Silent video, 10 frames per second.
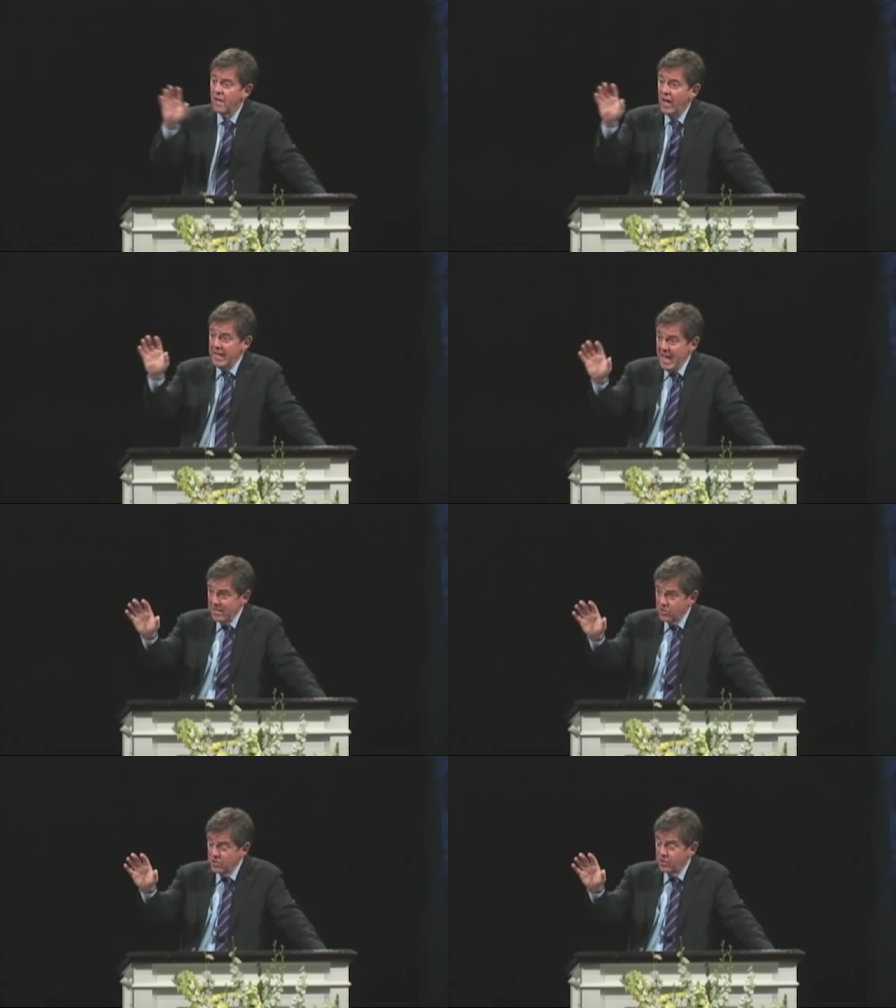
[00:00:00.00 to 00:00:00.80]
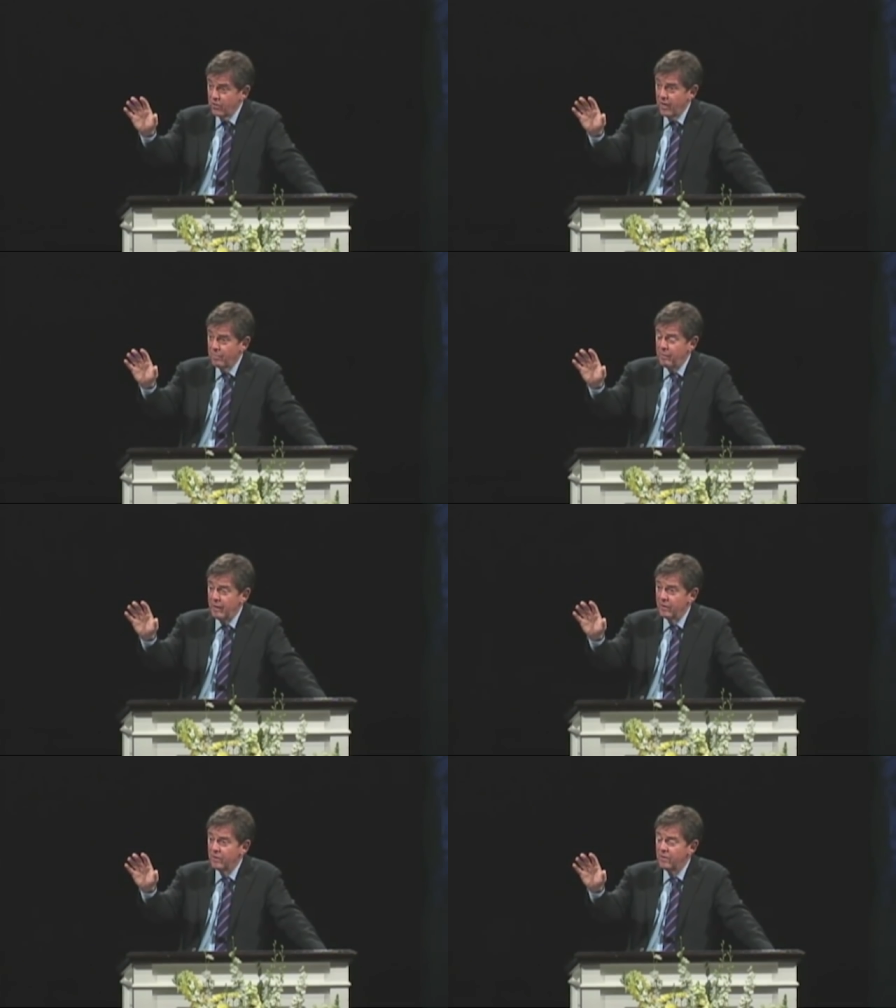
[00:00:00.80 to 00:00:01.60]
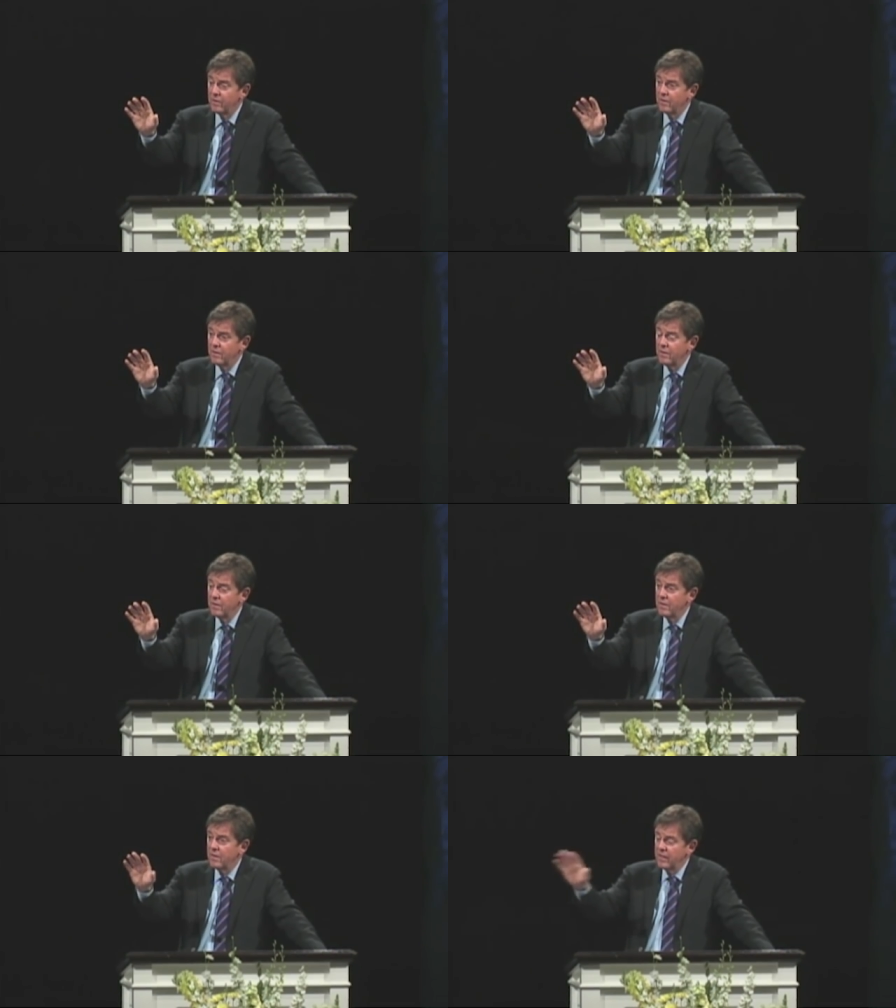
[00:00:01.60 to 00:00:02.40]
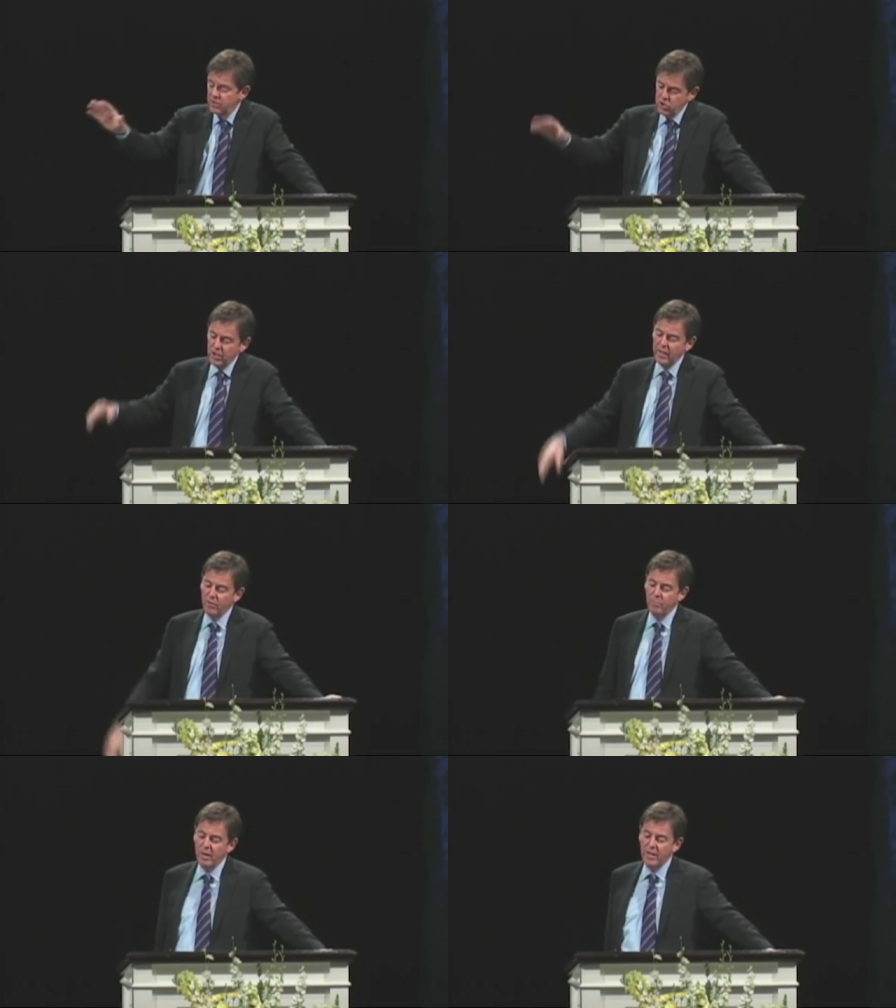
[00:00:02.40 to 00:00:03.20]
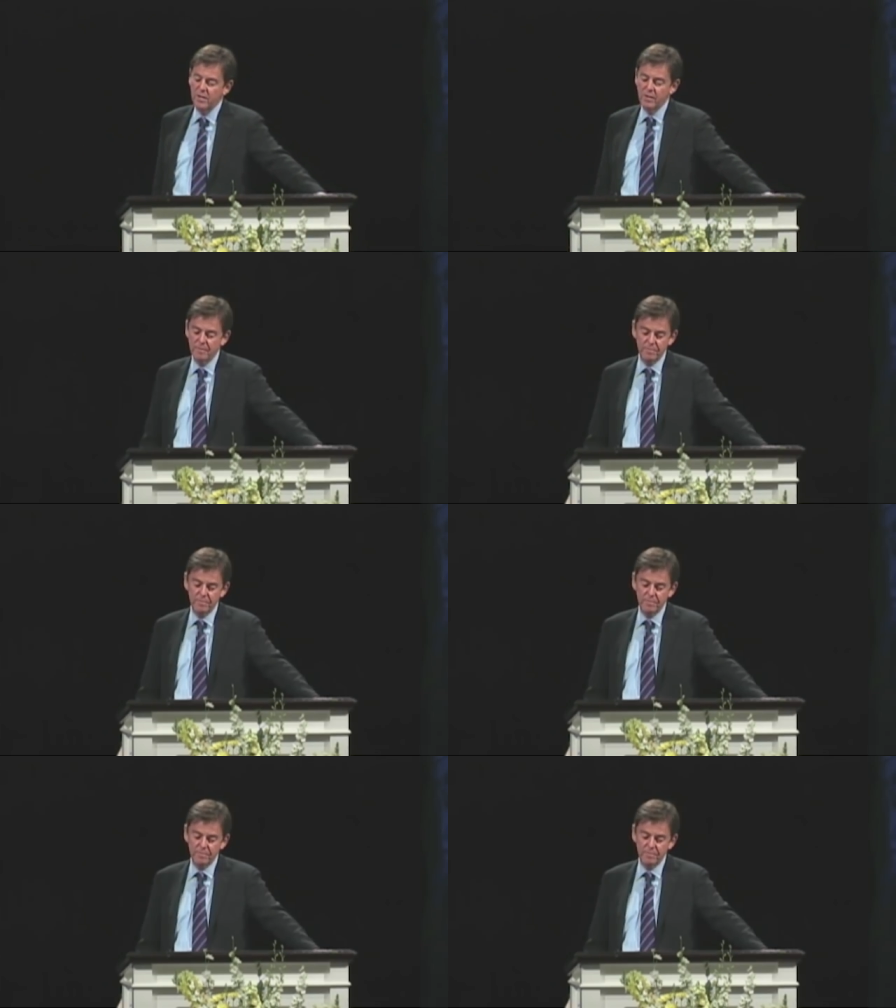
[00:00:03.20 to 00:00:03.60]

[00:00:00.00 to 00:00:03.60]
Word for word: a necessary appeal, and a chilling reminder.